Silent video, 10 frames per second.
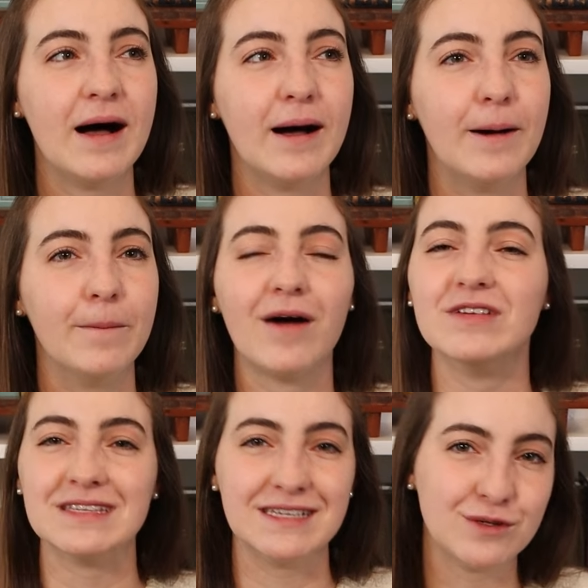
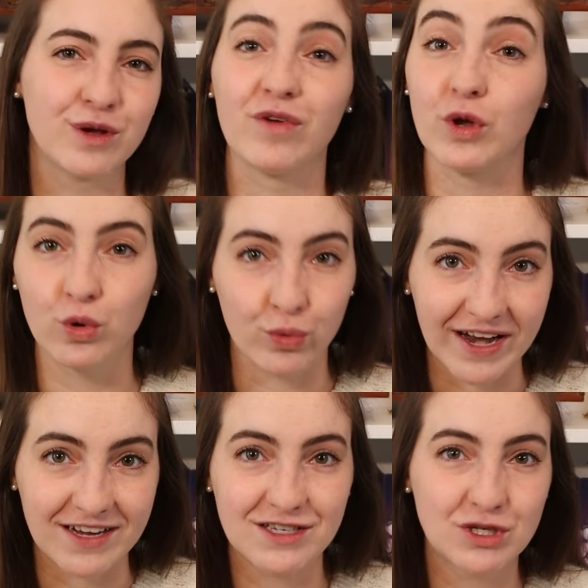Obviously still giving
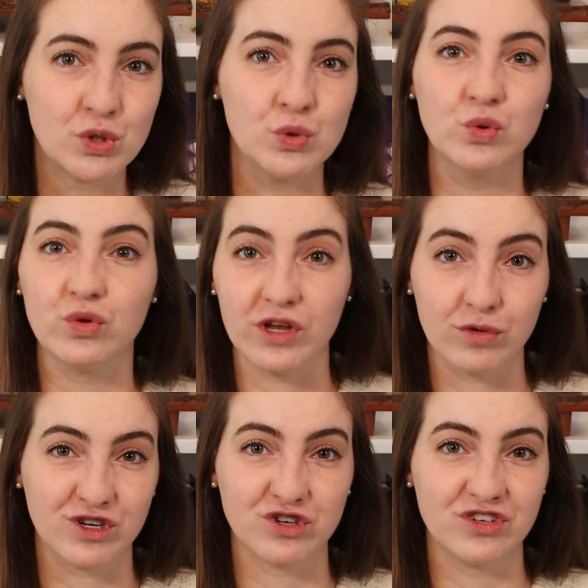credit to the
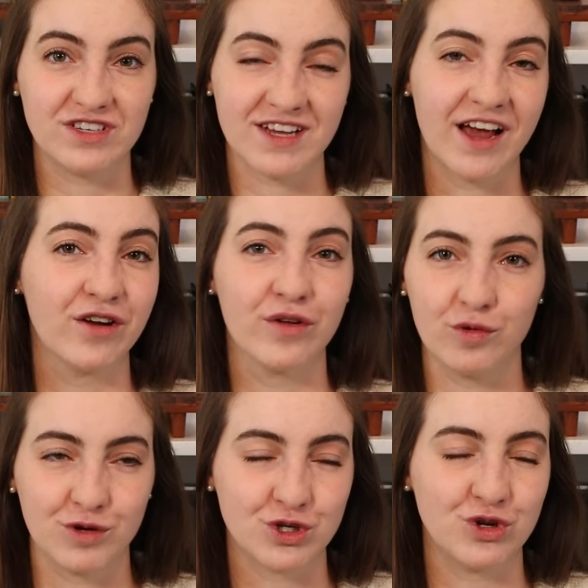original designer and the
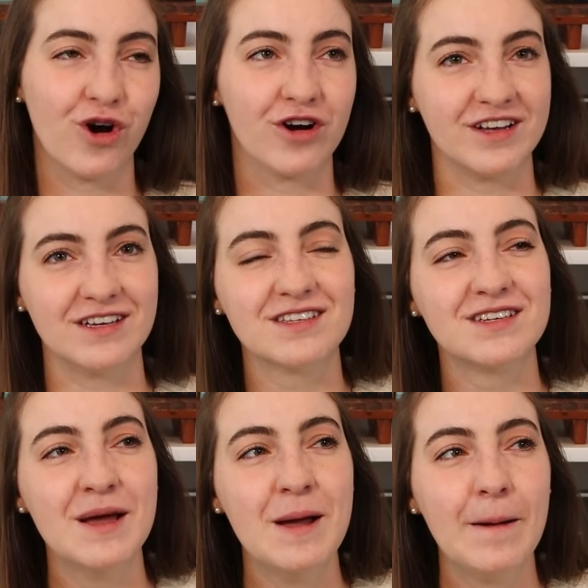original
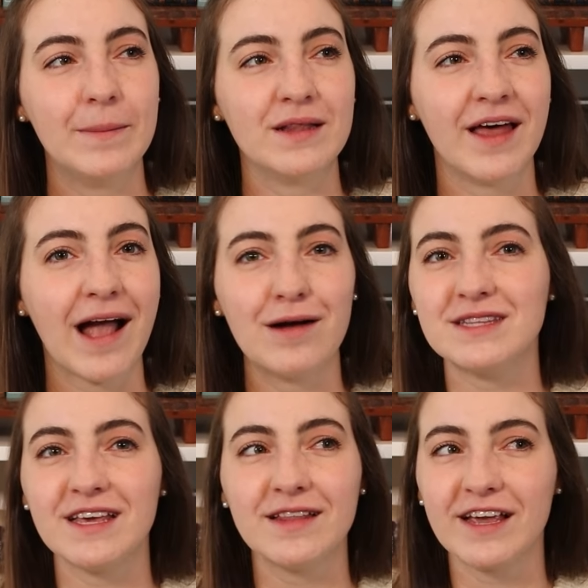artist. But like, I was
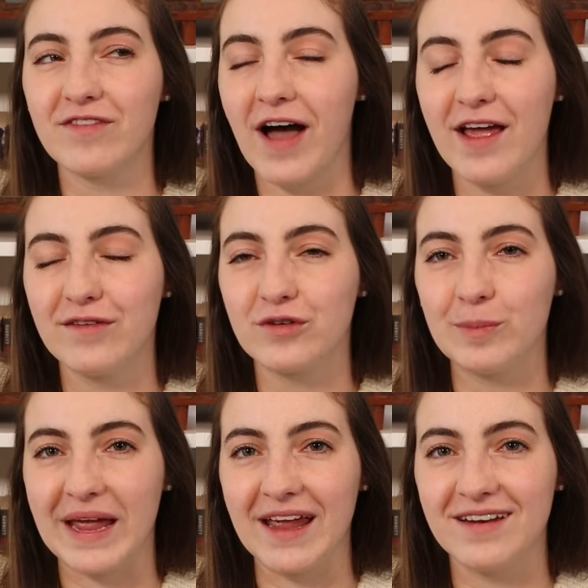thinking like if I ever
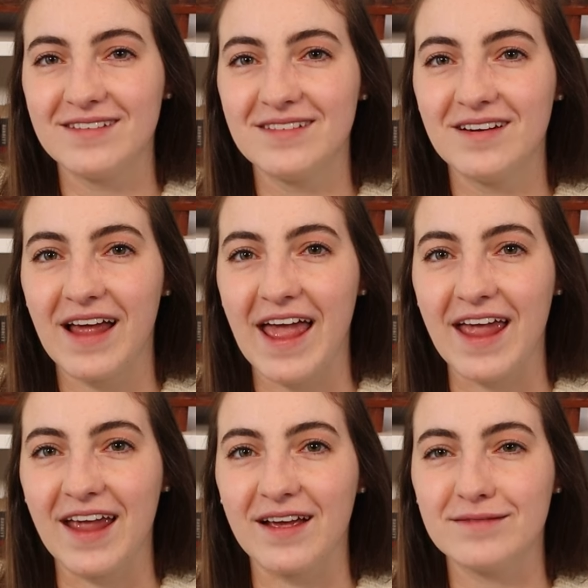made
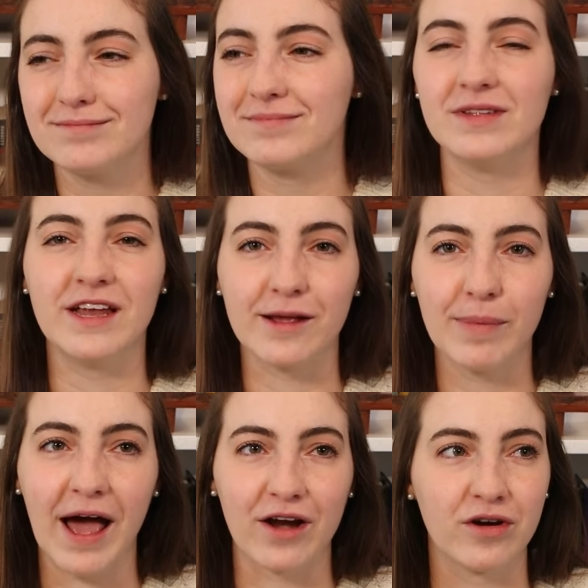a knitting
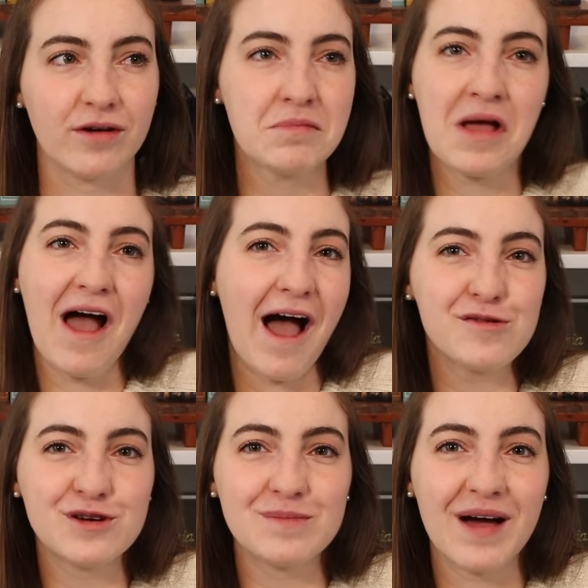pattern, I
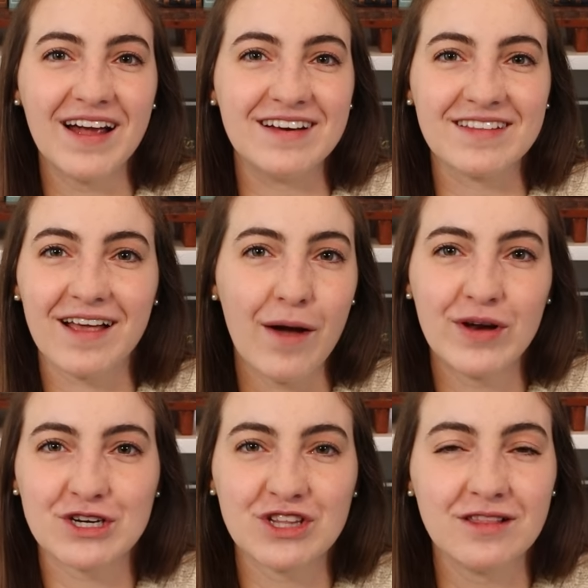wouldn't mind. Like I would
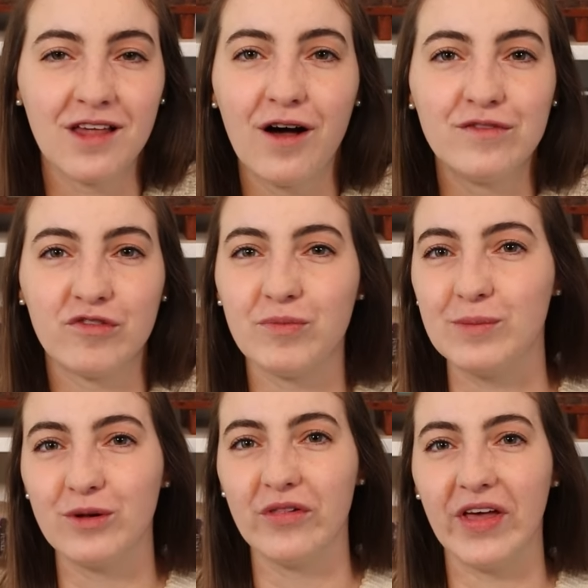actually love if
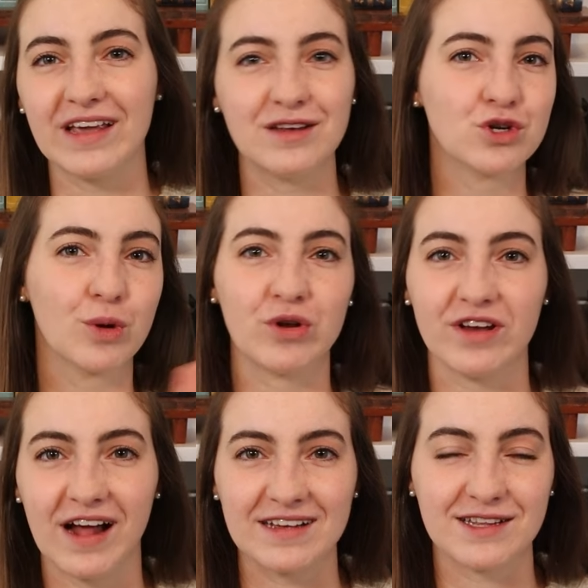people like interpret
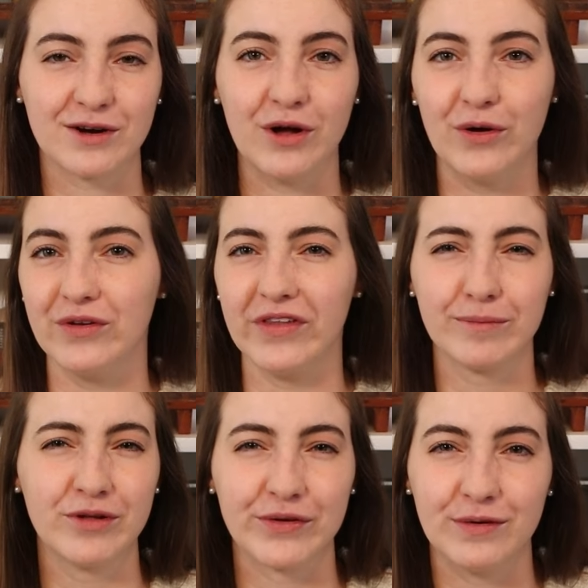it as their own and
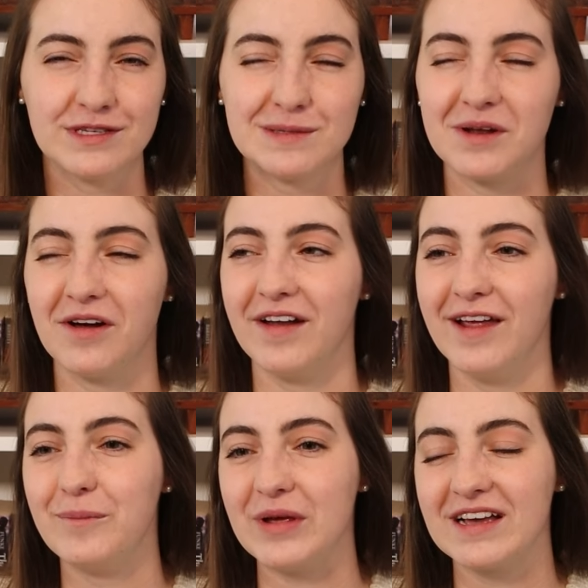like put their own spin on
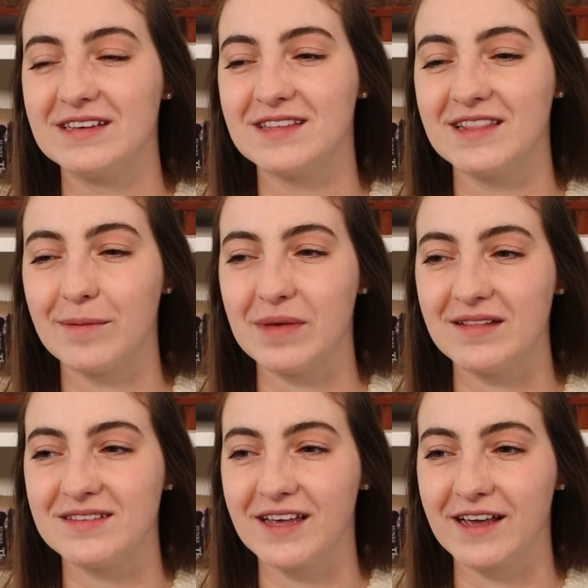it, because then that
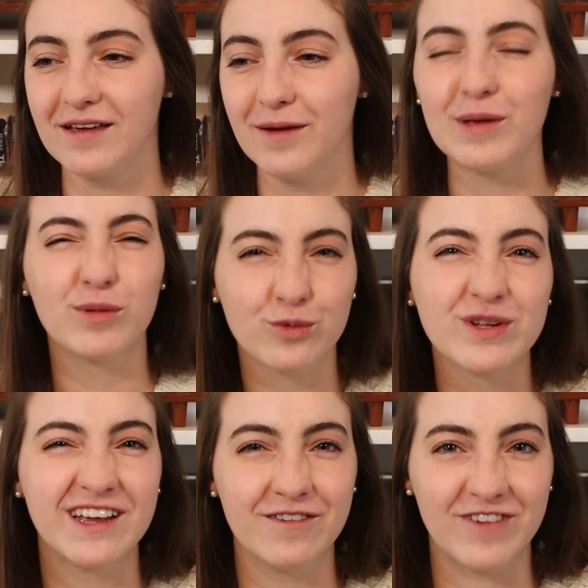means like people are
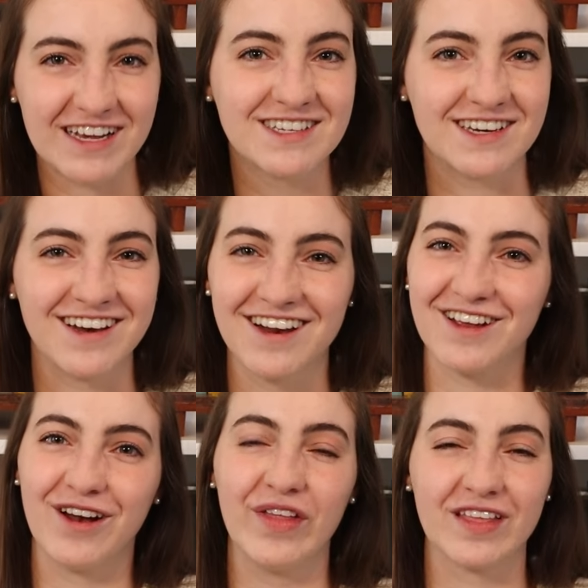really invested in it,
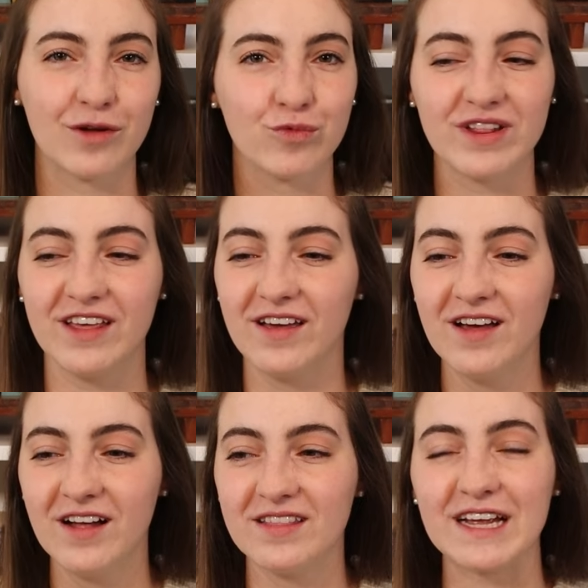you know, like
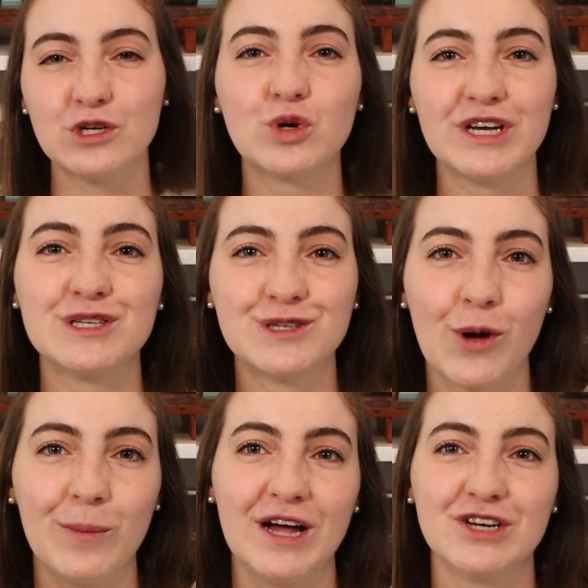they enjoy it
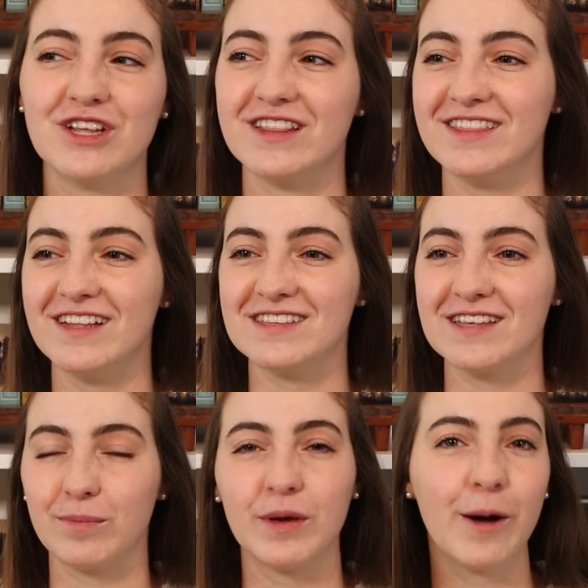so much that it's
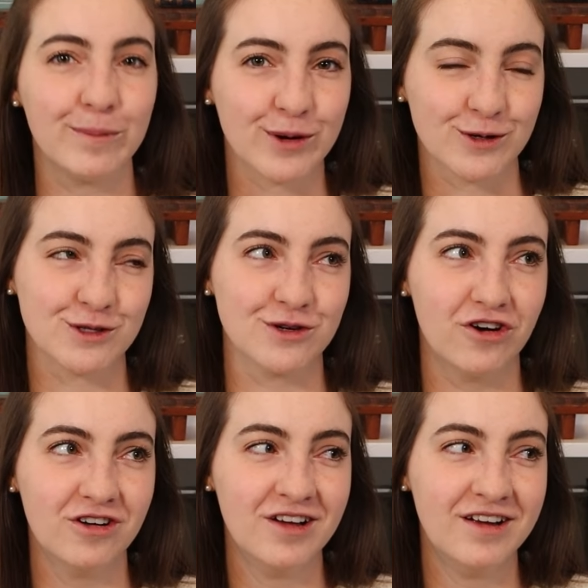like become
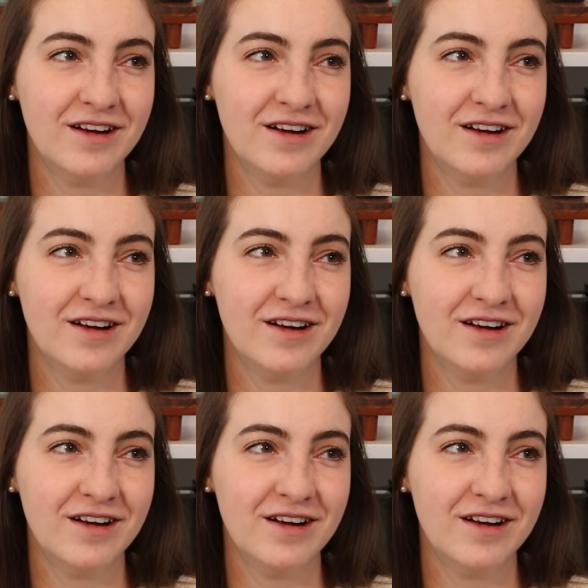personal.